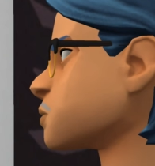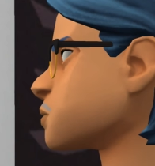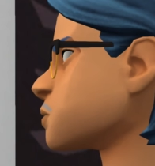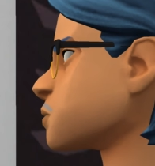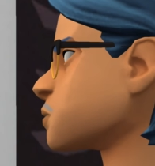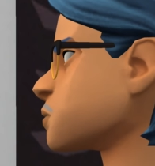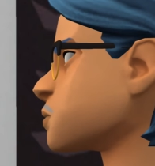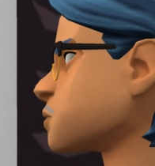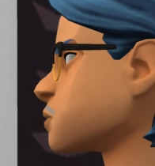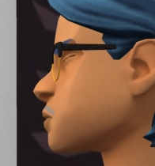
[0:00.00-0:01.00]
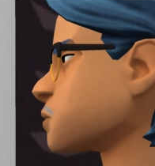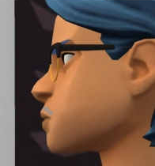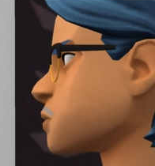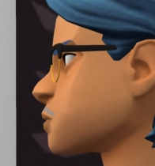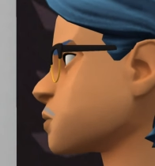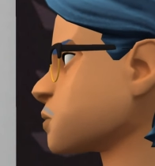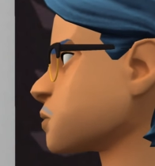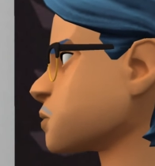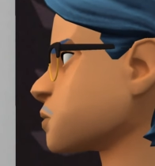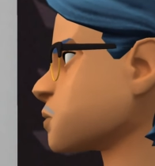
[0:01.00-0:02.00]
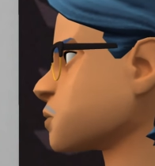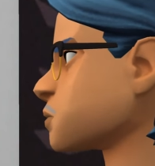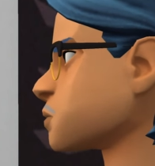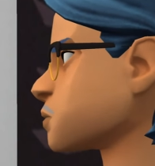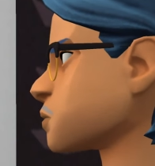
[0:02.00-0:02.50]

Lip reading: The person shown says nothing.